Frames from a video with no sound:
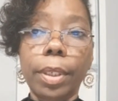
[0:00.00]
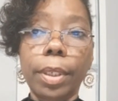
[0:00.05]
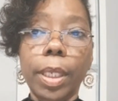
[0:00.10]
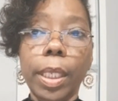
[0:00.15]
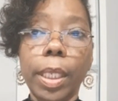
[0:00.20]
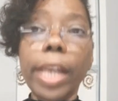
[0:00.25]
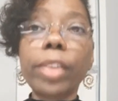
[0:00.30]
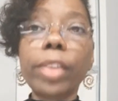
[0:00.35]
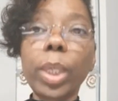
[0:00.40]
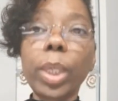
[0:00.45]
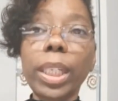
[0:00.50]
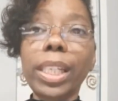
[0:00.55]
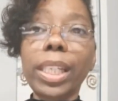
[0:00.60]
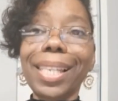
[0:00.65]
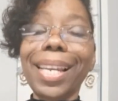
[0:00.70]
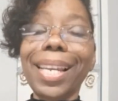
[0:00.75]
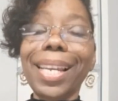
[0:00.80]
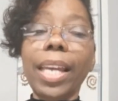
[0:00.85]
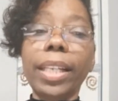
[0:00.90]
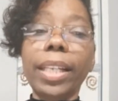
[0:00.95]
That's what he's
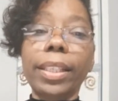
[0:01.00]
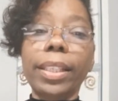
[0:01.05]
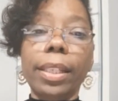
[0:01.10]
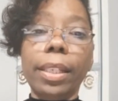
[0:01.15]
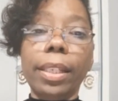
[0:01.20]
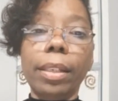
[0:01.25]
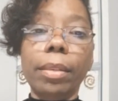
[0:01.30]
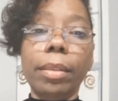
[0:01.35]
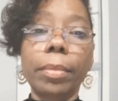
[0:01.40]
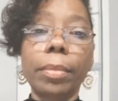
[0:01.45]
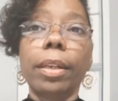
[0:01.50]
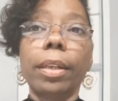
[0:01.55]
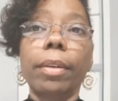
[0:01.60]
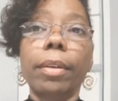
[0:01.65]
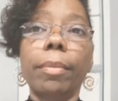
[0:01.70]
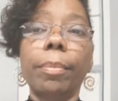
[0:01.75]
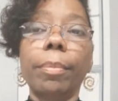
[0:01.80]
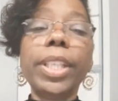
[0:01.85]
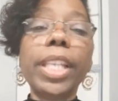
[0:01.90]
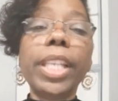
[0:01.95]
saying to them.
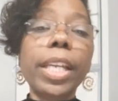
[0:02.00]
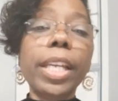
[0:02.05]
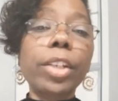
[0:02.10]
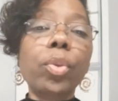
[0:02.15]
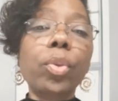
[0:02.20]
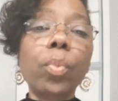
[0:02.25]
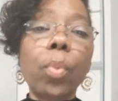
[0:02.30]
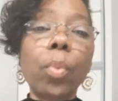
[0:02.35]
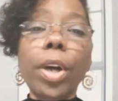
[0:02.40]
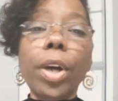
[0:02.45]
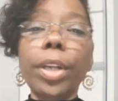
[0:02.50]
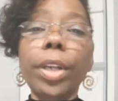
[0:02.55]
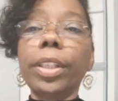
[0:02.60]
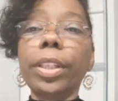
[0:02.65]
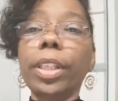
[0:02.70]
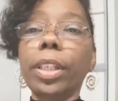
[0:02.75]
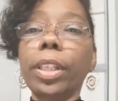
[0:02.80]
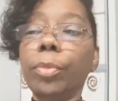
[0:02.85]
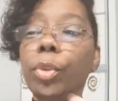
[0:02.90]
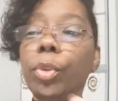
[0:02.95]
But then you want
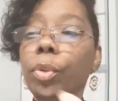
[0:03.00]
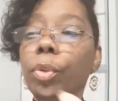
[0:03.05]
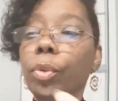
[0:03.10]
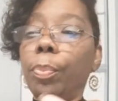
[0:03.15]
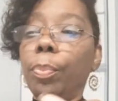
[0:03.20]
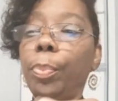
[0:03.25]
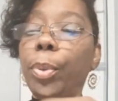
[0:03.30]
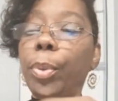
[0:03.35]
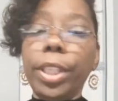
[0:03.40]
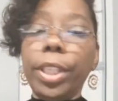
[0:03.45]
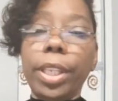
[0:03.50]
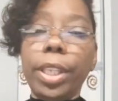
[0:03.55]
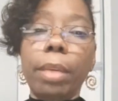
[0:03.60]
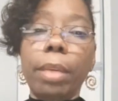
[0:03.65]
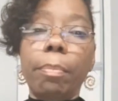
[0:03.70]
them to put their